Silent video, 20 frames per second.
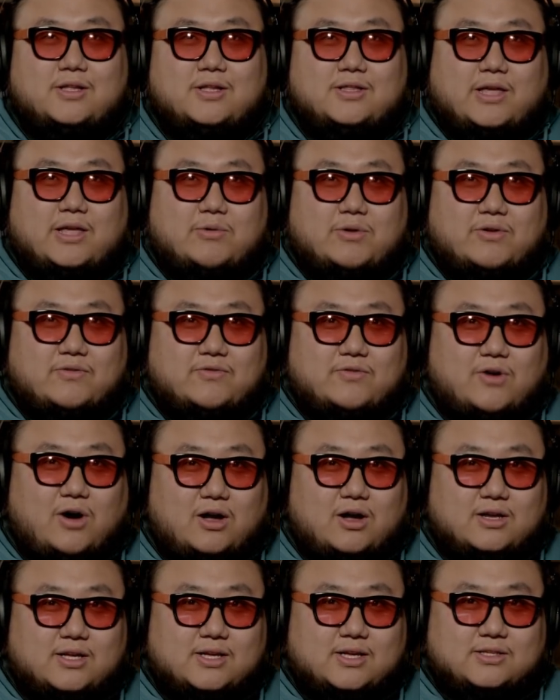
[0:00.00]
they would have
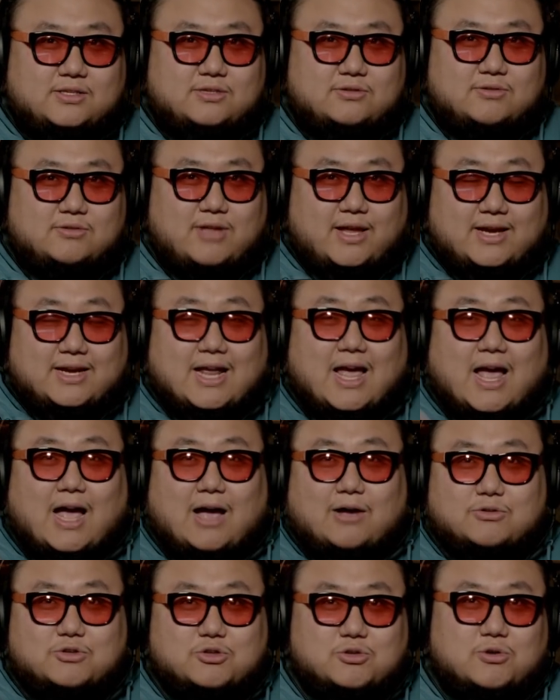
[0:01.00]
gone into like an
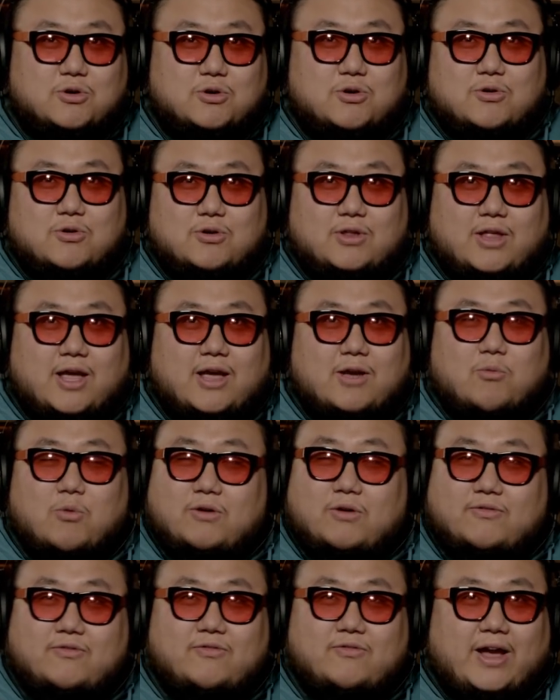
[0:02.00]
outro or like
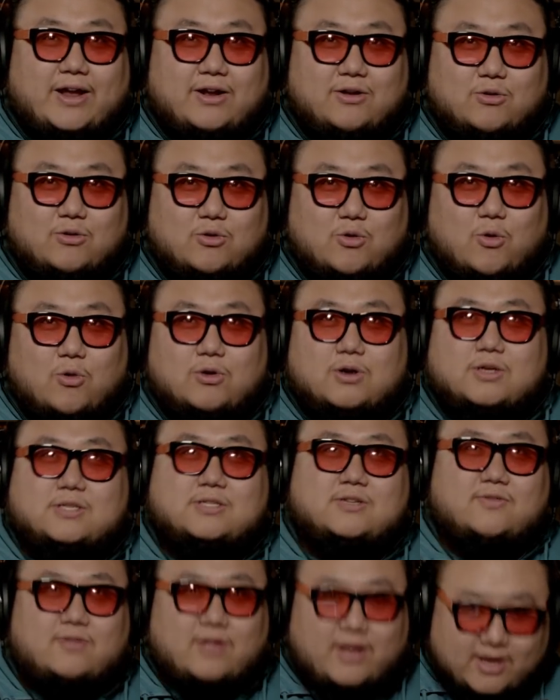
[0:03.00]
one final
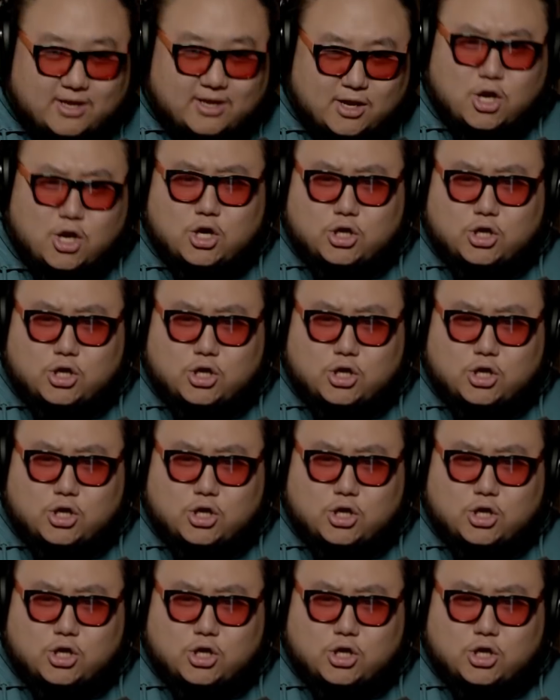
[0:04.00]
chorus of like,